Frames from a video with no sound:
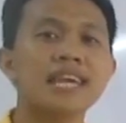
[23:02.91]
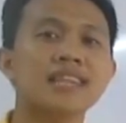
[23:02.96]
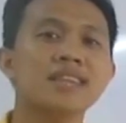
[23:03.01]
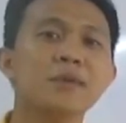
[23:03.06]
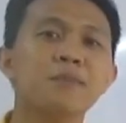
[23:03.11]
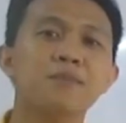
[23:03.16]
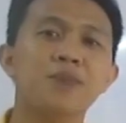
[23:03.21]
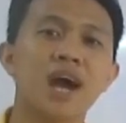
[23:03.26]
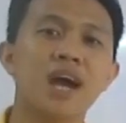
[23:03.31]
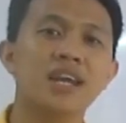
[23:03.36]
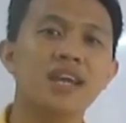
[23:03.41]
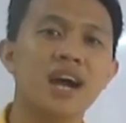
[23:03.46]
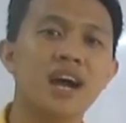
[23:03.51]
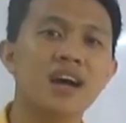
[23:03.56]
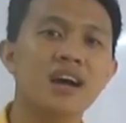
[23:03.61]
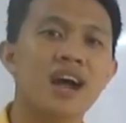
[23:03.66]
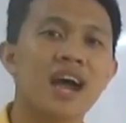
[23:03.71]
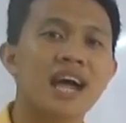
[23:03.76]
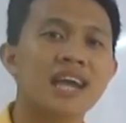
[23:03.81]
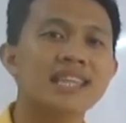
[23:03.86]
in the
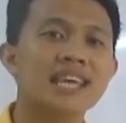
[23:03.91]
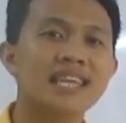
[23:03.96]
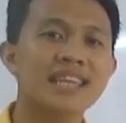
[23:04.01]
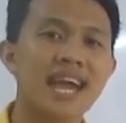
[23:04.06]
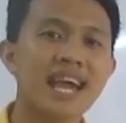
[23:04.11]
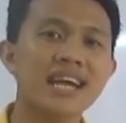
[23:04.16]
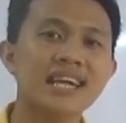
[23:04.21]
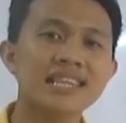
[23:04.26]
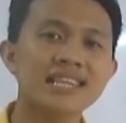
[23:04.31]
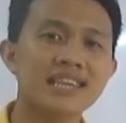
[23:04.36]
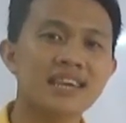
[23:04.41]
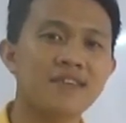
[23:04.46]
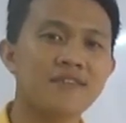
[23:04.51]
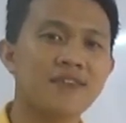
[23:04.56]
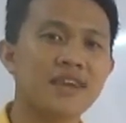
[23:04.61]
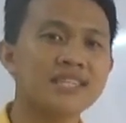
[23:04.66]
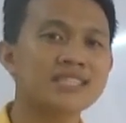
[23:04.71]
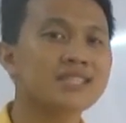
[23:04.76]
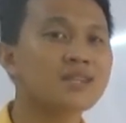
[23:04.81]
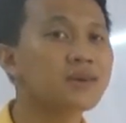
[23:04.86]
product, the negative
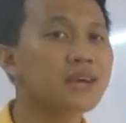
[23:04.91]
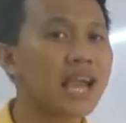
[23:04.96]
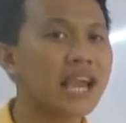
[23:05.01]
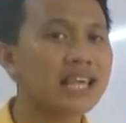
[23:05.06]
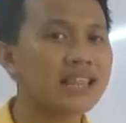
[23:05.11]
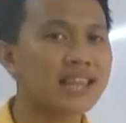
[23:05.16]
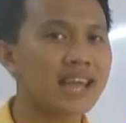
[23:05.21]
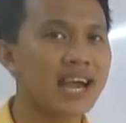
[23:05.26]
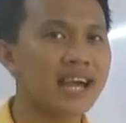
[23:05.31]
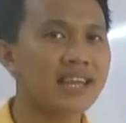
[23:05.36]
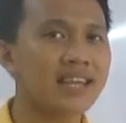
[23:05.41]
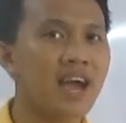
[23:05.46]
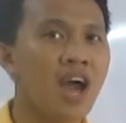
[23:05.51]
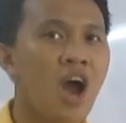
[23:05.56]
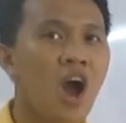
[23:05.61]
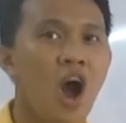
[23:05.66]
is located